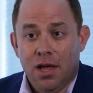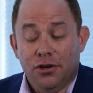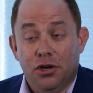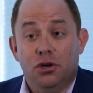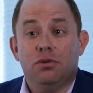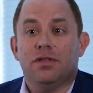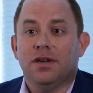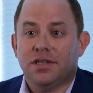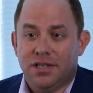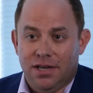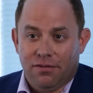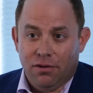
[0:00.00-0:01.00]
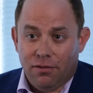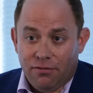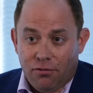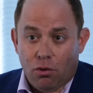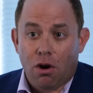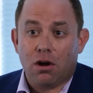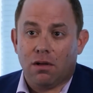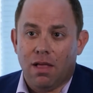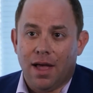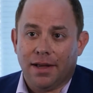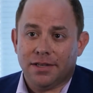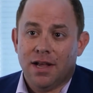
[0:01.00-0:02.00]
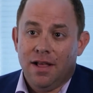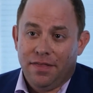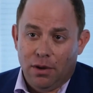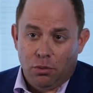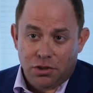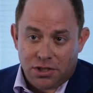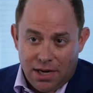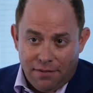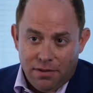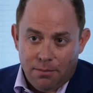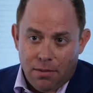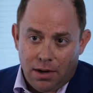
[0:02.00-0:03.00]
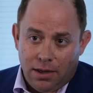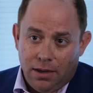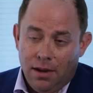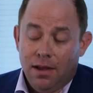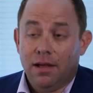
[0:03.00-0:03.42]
to do things different for our clients that will save them money,